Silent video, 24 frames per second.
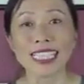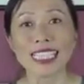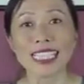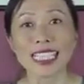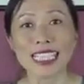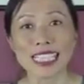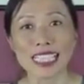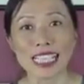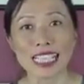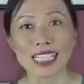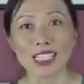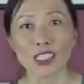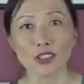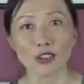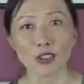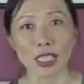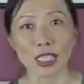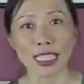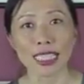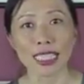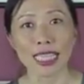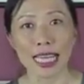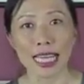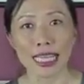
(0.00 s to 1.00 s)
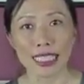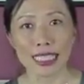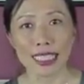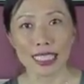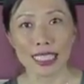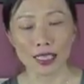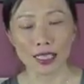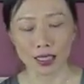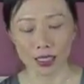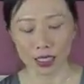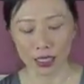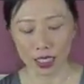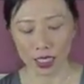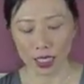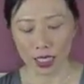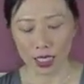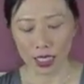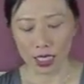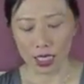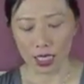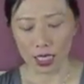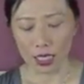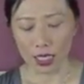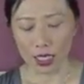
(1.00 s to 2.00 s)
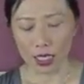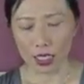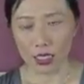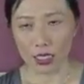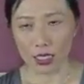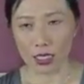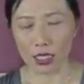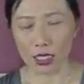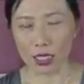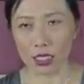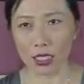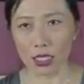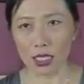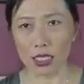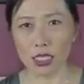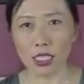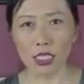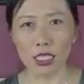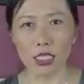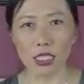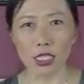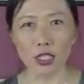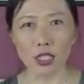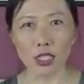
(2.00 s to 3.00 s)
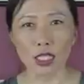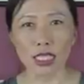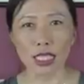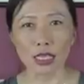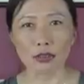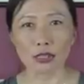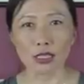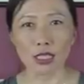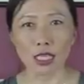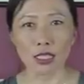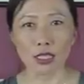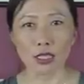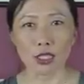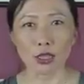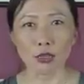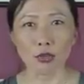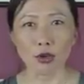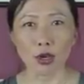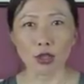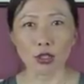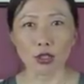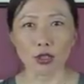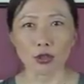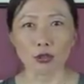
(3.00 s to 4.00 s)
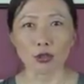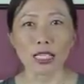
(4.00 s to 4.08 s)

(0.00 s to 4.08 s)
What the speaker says: Center in Canada. And this is just outside of Toronto.